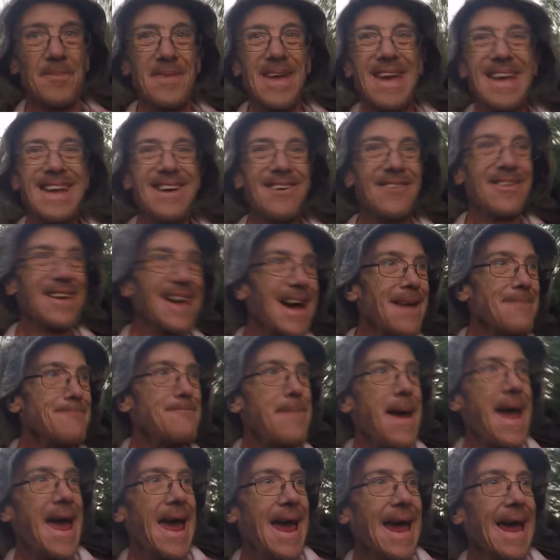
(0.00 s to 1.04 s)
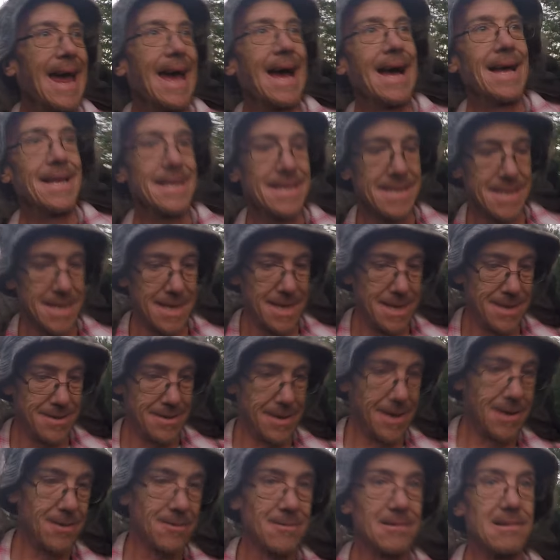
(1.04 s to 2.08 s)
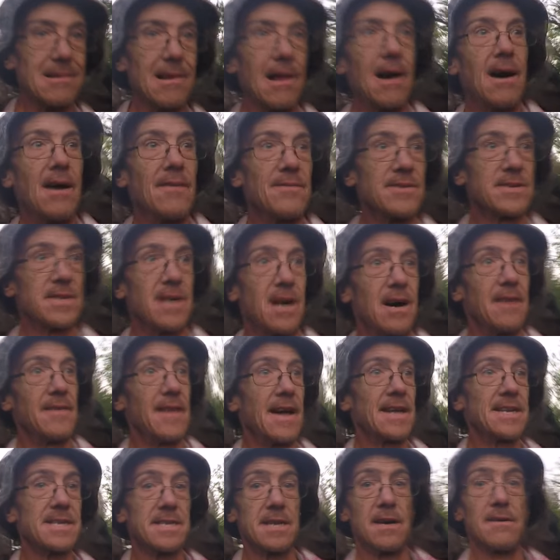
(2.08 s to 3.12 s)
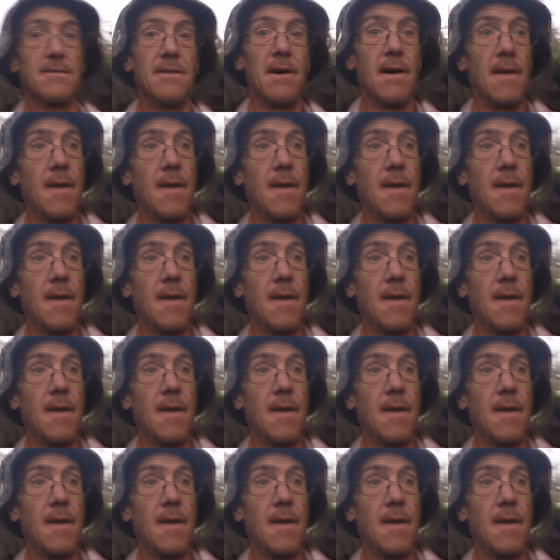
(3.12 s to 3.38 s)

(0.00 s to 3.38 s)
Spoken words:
You know, they got pants and, you know, gloves and all that stuff.